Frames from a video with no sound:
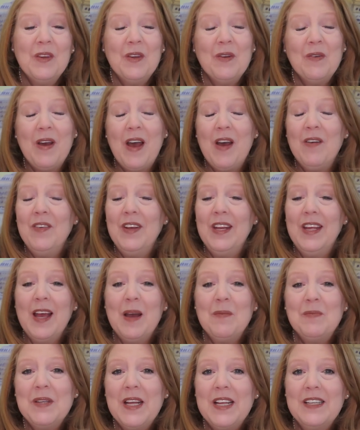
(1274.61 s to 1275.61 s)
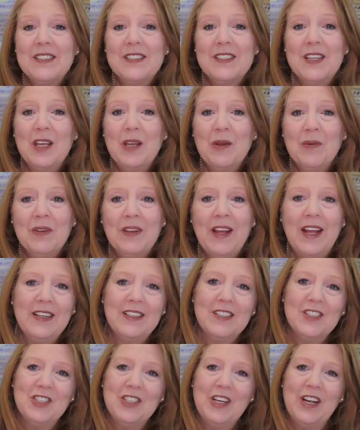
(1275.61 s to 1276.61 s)
you have any updates that you would
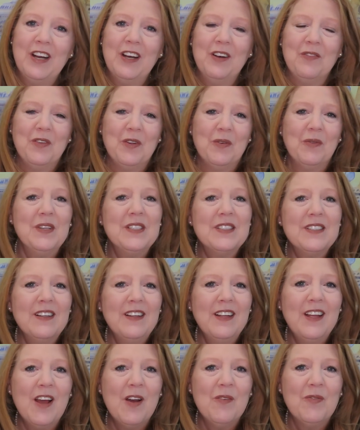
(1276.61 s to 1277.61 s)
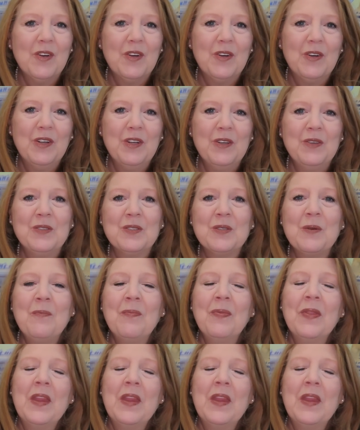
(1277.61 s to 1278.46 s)
like to share, if you're recently off a cruise